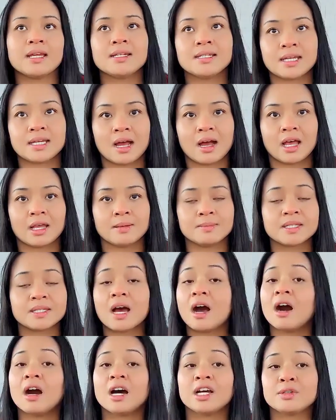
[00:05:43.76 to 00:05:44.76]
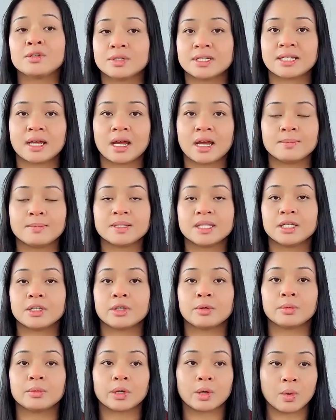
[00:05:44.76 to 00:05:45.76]
10 times 100 times
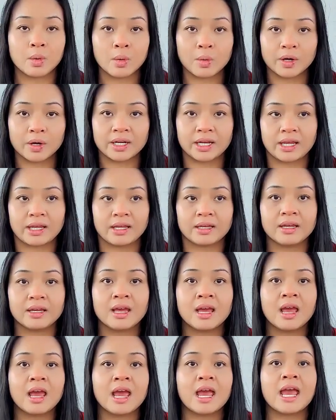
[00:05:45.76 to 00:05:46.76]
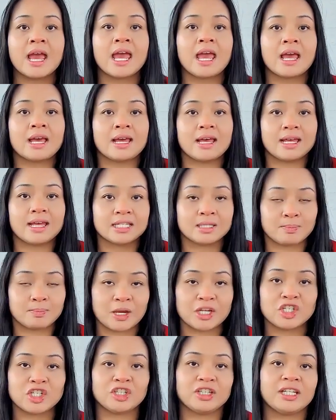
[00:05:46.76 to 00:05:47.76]
in a recording
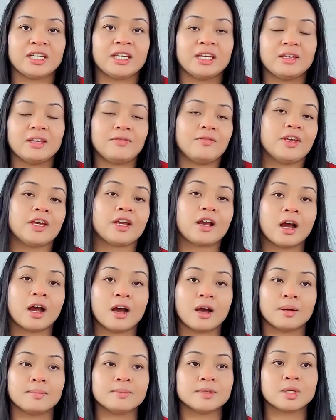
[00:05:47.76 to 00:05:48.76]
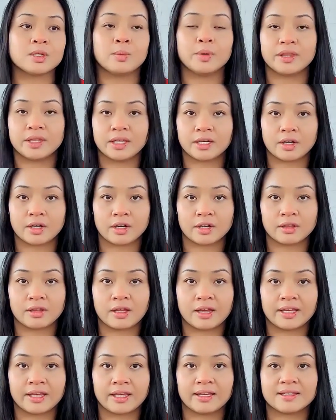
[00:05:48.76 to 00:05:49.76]
especially if it comes within our
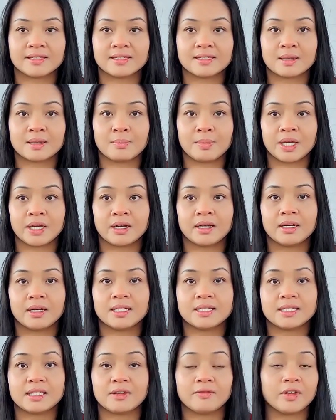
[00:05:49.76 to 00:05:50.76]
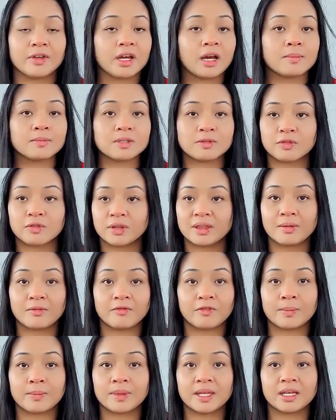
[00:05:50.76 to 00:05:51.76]
clients because if it comes from
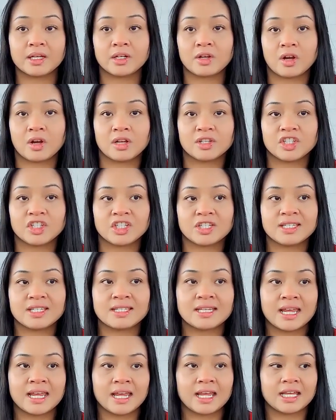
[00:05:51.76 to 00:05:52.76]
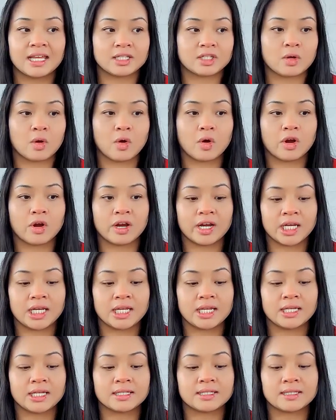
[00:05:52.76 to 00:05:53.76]
from the unconscious it's
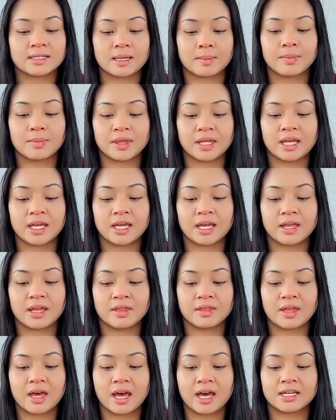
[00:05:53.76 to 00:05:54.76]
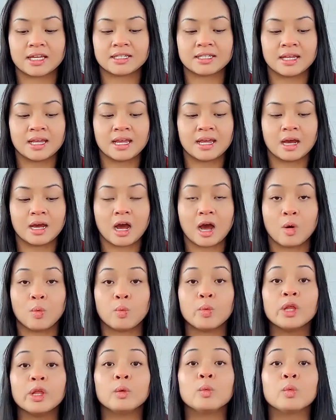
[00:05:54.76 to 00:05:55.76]
already something that
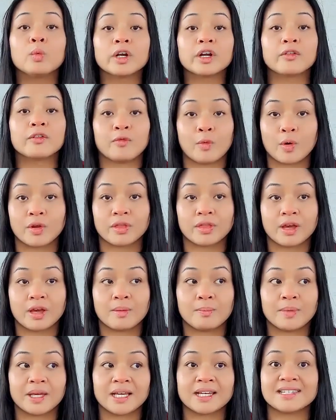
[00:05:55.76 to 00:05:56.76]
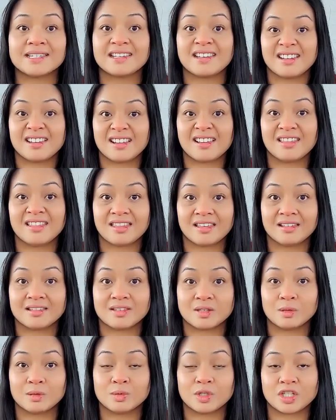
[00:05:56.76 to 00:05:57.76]
uh, will work for them because it
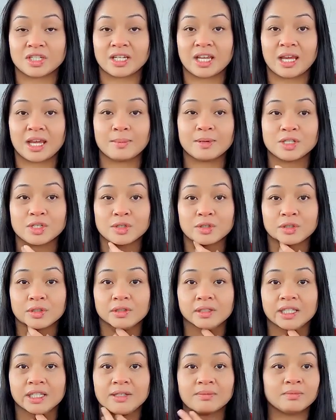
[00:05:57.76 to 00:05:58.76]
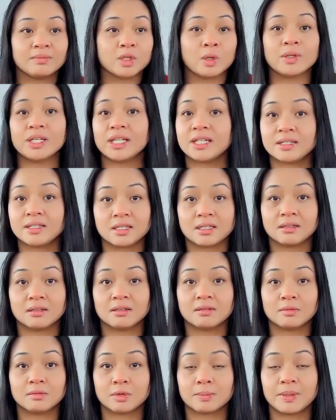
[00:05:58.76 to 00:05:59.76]
the solution came internally. No need
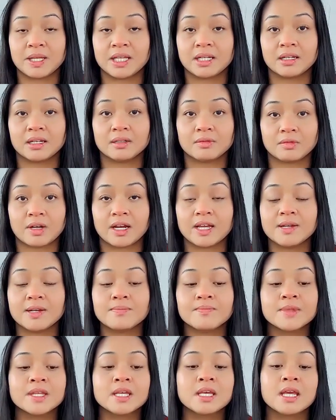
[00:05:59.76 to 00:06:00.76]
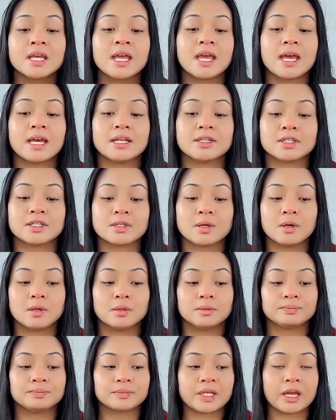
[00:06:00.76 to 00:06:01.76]
to repeat it, right? And
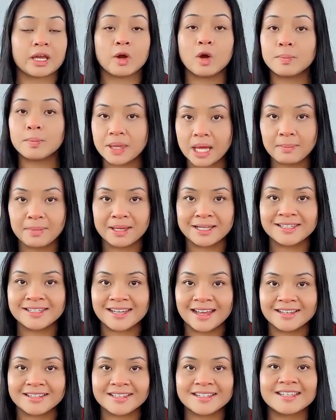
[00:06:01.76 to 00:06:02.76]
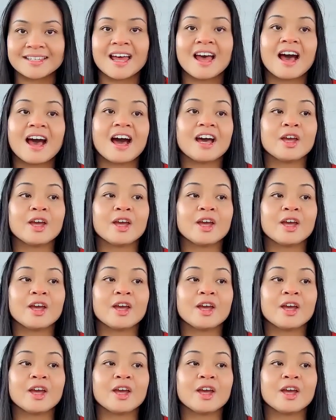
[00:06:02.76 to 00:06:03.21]
so I hope that made sense.